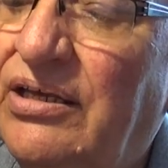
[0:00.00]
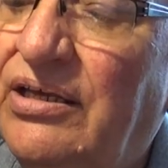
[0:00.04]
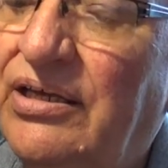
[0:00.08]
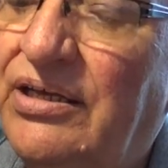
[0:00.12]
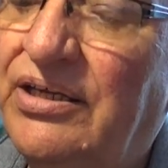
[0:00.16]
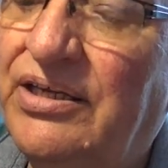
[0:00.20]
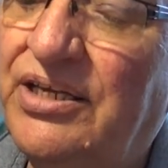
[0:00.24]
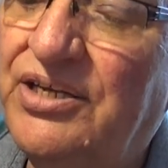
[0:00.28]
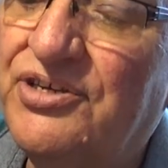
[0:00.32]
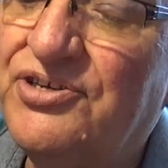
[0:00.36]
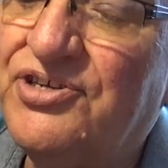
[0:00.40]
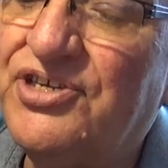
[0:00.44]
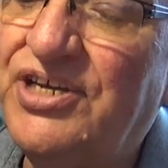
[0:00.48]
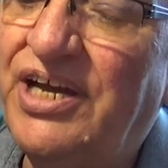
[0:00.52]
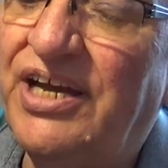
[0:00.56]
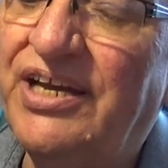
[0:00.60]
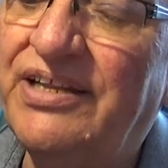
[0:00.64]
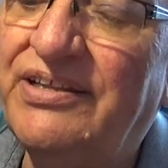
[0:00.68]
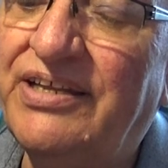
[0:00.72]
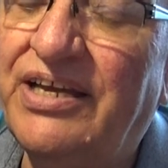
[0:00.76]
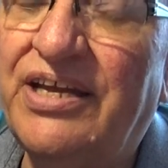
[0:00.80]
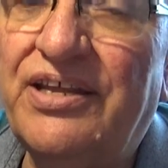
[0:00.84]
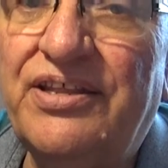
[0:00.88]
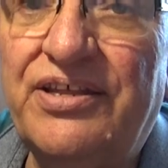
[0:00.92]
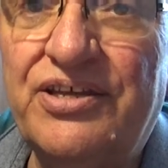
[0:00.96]
and
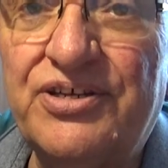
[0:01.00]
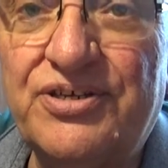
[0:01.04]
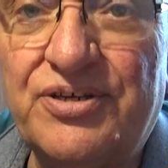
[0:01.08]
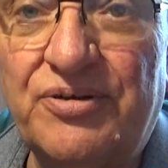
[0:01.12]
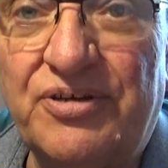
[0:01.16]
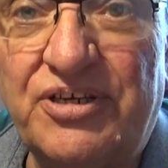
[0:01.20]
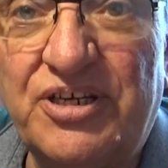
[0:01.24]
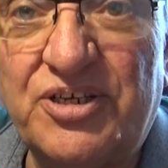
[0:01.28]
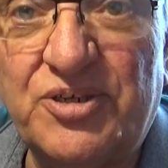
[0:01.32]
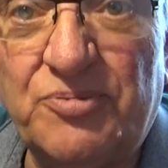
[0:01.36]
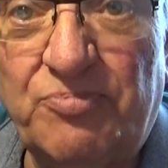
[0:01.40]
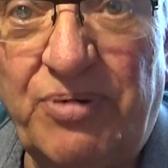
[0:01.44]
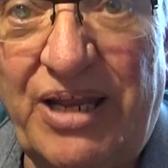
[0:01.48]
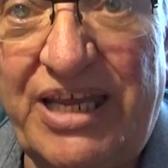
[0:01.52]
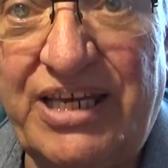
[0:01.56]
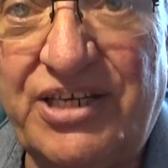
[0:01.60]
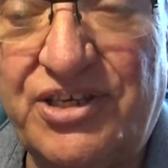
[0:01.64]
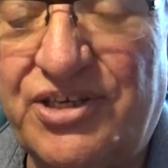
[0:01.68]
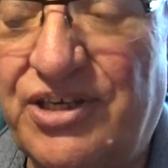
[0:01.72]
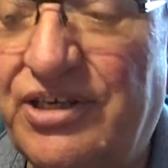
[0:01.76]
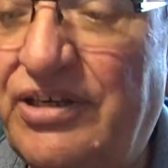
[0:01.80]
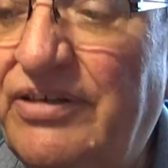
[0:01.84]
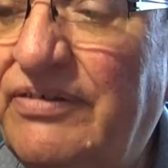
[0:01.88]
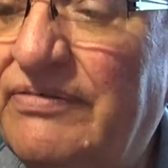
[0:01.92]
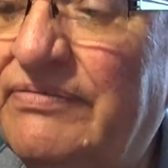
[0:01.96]
inside there's a
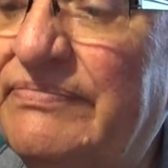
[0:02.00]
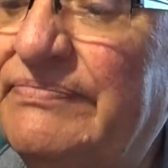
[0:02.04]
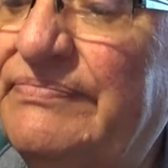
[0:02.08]
displacer.